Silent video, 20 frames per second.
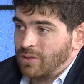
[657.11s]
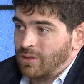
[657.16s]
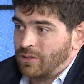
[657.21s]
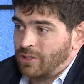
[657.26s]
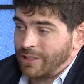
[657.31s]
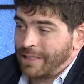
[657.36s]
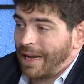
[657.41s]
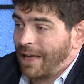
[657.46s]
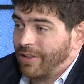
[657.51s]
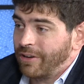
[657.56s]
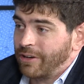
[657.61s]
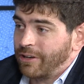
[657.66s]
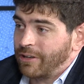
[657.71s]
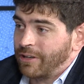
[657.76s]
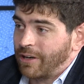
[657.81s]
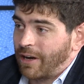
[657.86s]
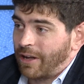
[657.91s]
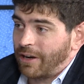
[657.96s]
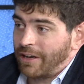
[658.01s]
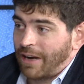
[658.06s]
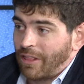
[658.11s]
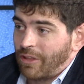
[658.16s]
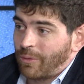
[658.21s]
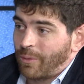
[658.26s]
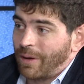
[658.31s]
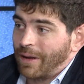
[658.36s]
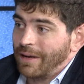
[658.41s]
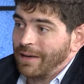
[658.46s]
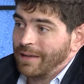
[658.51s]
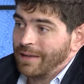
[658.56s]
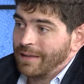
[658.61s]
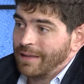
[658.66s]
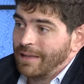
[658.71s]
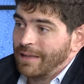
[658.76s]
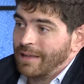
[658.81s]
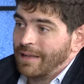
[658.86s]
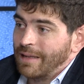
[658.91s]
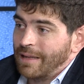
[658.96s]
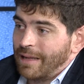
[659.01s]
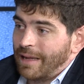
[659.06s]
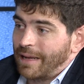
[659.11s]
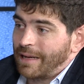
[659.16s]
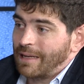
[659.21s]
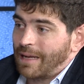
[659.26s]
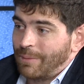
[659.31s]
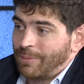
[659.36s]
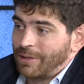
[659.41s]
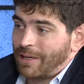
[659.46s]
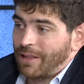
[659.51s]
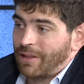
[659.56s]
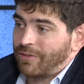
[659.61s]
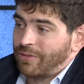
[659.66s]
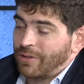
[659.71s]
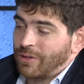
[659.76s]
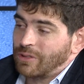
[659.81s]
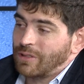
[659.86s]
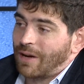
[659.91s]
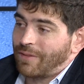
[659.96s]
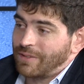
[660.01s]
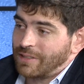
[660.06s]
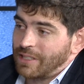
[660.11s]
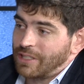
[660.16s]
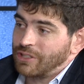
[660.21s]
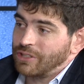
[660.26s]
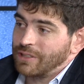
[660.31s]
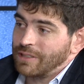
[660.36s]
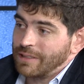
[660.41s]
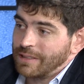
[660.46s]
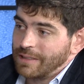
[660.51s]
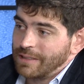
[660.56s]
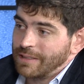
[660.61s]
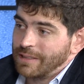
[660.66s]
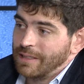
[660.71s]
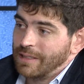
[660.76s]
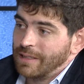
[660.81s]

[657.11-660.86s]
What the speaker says: together on another one and come together for those conversations.